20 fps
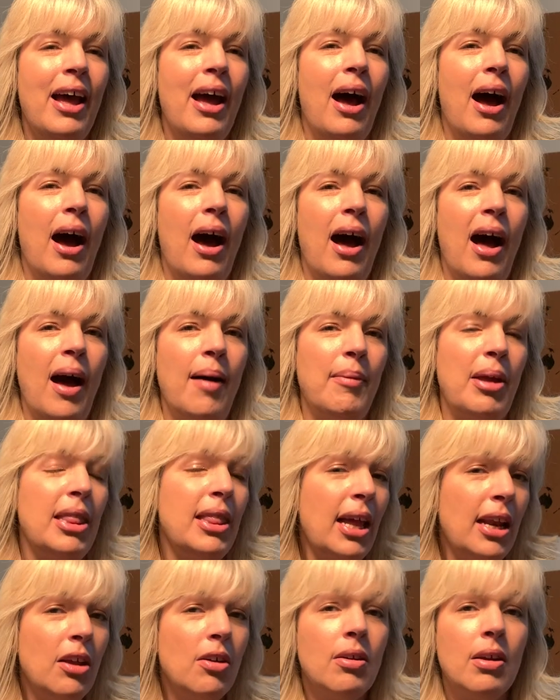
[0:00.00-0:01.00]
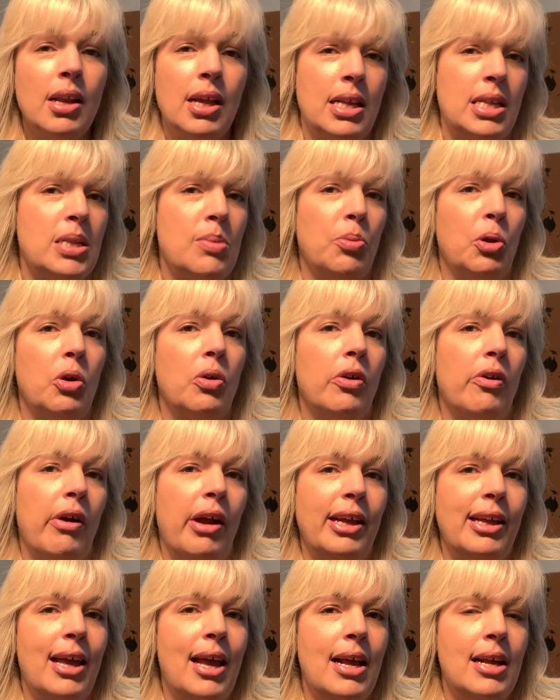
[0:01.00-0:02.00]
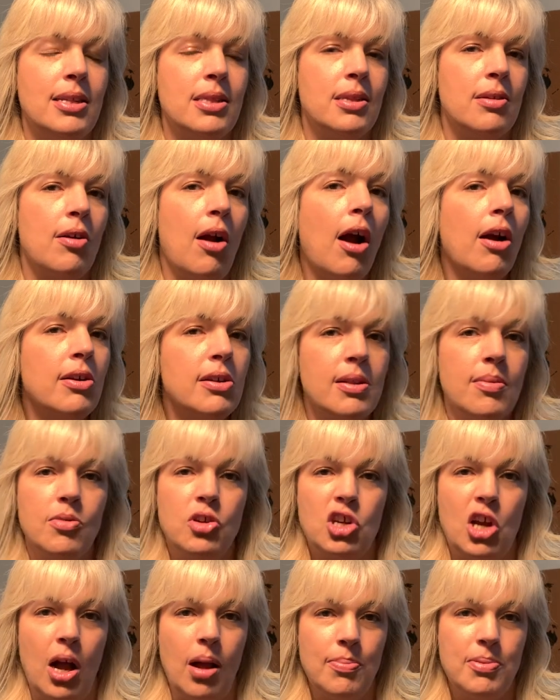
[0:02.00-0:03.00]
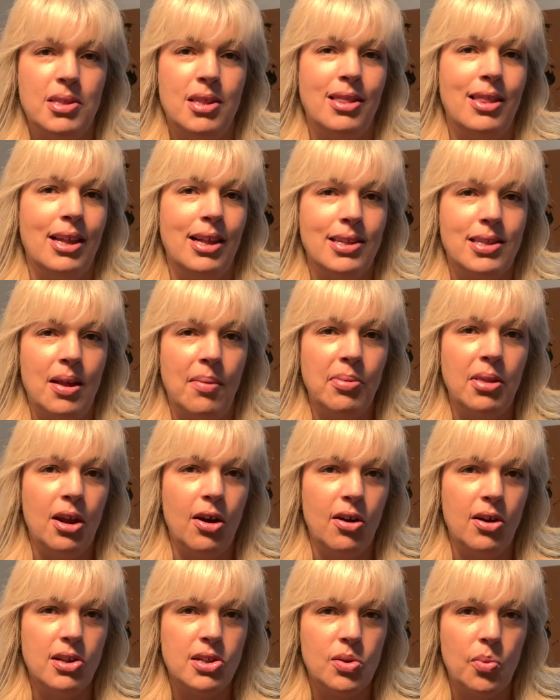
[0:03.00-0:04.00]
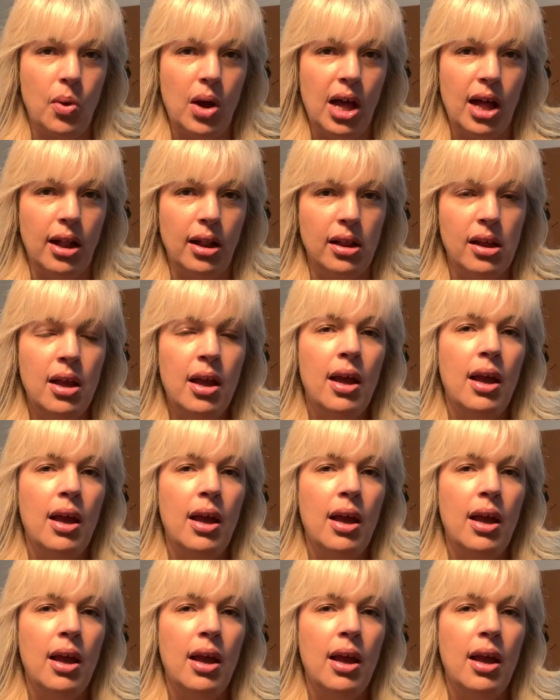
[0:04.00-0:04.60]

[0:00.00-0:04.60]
Um, and then you can explore Grand Case. There are some shops and things up there as well.